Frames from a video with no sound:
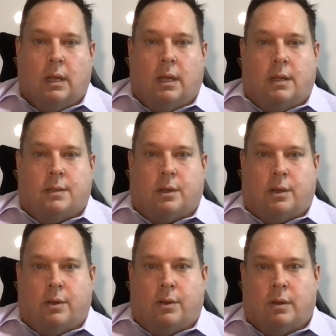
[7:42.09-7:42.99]
And
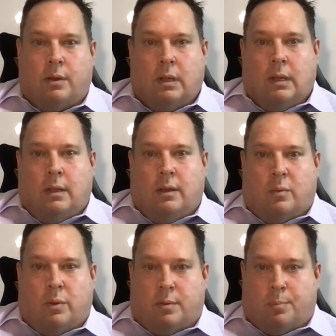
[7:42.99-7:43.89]
so,
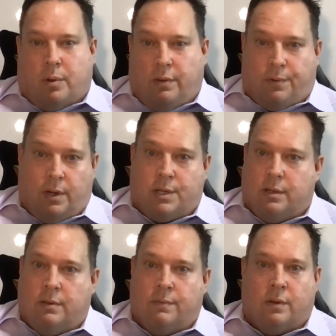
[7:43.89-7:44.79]
with the
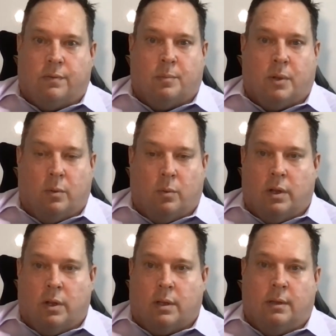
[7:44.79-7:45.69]
proliferation of remote work,